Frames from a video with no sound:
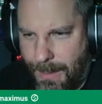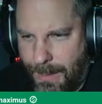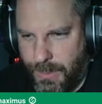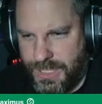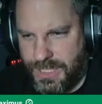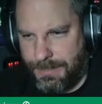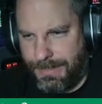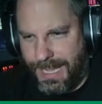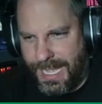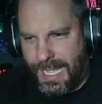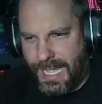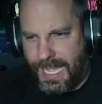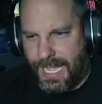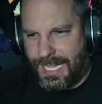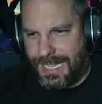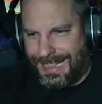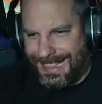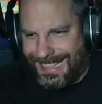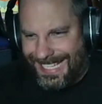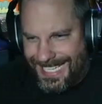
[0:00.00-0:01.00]
with the
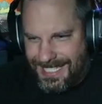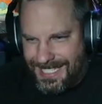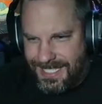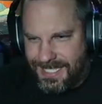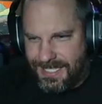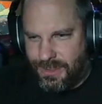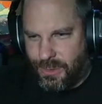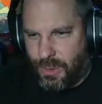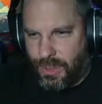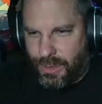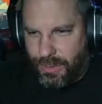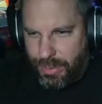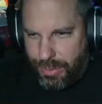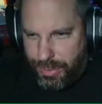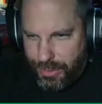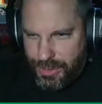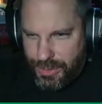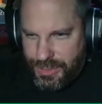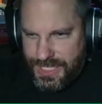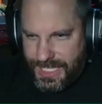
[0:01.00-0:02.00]
Ba Leet or
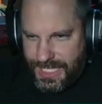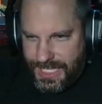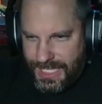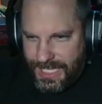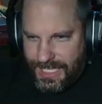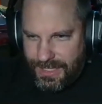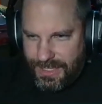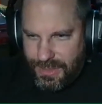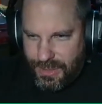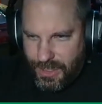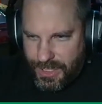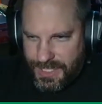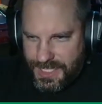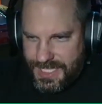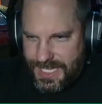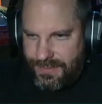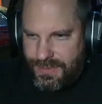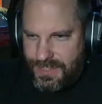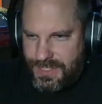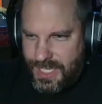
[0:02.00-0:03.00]

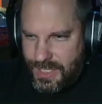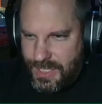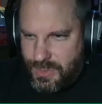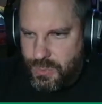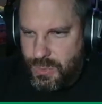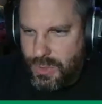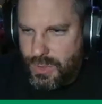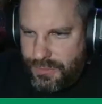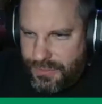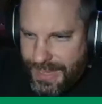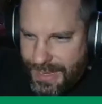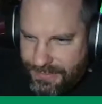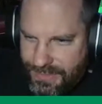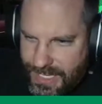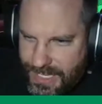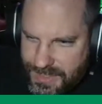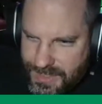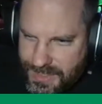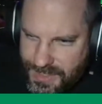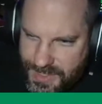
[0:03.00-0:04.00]
1337 says, woo,
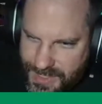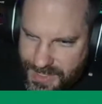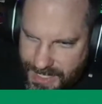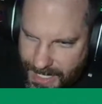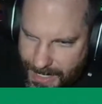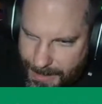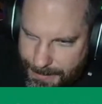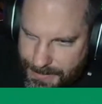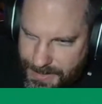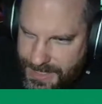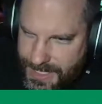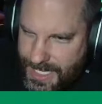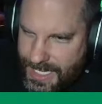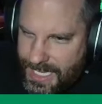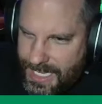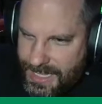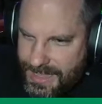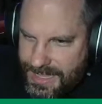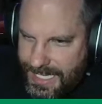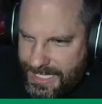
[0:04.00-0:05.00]
5,000 subs.
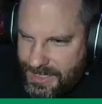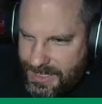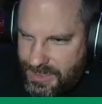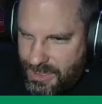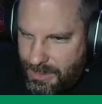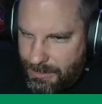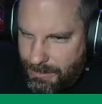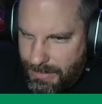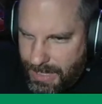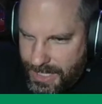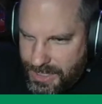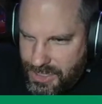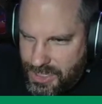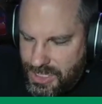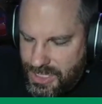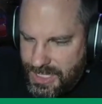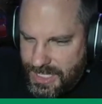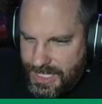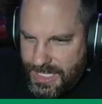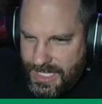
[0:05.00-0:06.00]
Thank you so
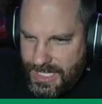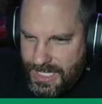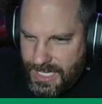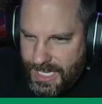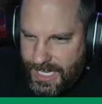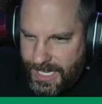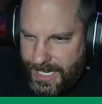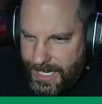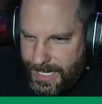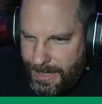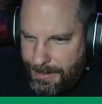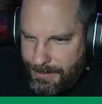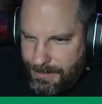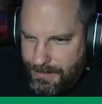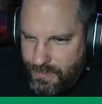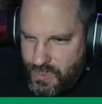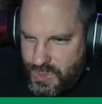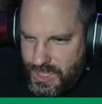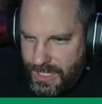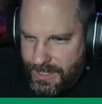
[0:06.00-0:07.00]
much.
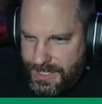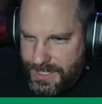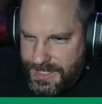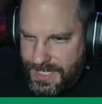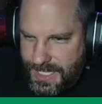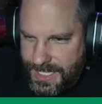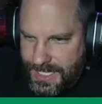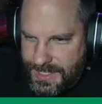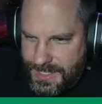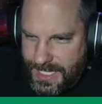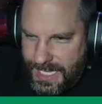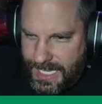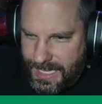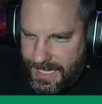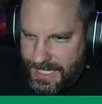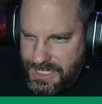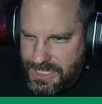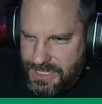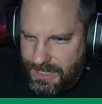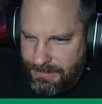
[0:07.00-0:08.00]
Jerry says that
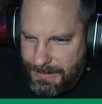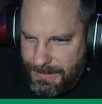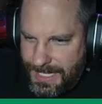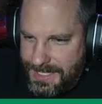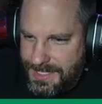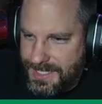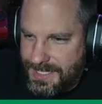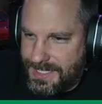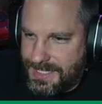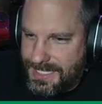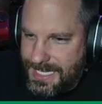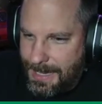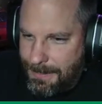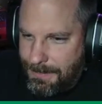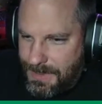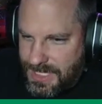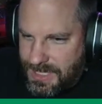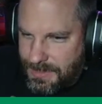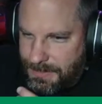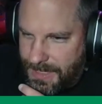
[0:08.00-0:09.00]
Legend of Means is a
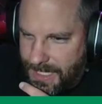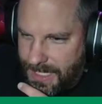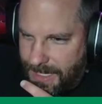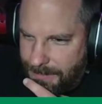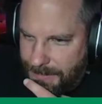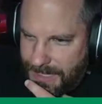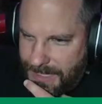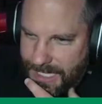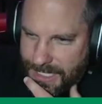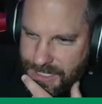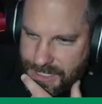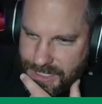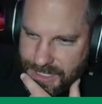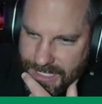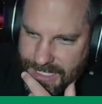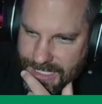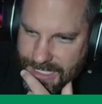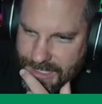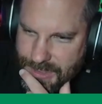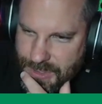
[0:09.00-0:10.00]
Tempest
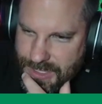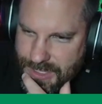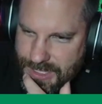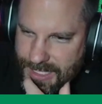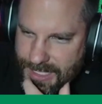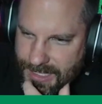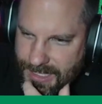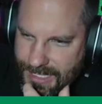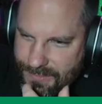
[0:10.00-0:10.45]
PhD. Interesting. I'll have